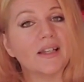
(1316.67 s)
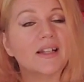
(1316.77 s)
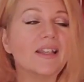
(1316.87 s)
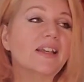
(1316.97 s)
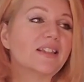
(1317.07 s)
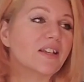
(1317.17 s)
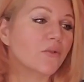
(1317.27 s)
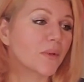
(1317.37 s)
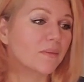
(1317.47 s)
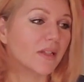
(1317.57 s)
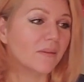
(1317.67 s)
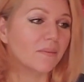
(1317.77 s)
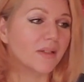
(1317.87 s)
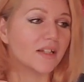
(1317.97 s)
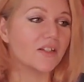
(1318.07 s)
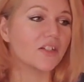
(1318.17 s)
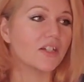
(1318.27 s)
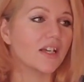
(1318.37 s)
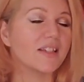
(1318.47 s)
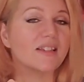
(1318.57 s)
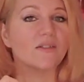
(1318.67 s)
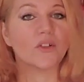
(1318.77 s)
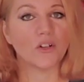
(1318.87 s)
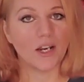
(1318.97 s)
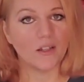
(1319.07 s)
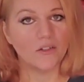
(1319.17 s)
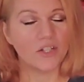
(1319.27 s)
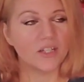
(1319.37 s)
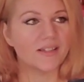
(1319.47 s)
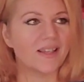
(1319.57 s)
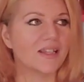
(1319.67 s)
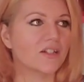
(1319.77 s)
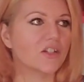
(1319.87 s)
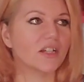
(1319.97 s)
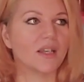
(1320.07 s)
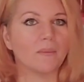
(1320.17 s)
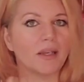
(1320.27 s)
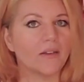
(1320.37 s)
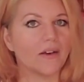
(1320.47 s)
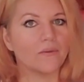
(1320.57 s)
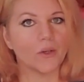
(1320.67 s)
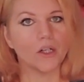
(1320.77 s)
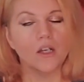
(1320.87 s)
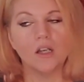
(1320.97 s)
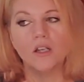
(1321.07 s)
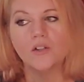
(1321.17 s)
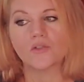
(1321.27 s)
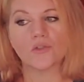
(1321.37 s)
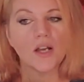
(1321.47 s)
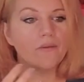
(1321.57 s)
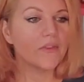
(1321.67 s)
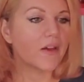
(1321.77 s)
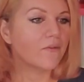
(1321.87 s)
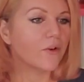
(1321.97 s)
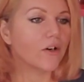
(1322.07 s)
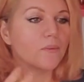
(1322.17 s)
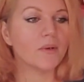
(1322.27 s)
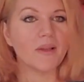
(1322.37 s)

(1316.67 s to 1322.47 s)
and I can't take her with me because she has severe allergies and she can't make it that far. Driving that far, we'd